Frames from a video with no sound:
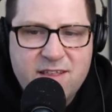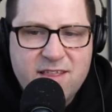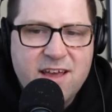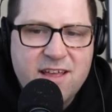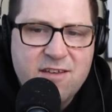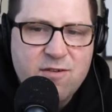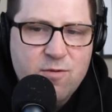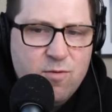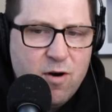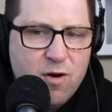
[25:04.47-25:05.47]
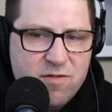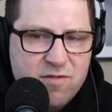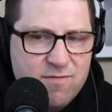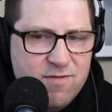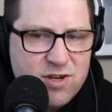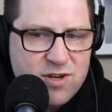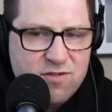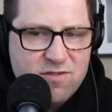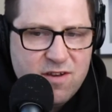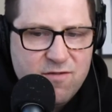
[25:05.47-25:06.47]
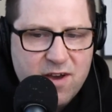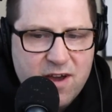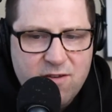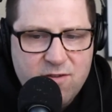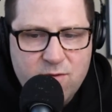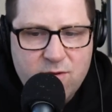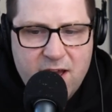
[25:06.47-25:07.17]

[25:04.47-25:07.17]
And like, did you always envision yourself kind of doing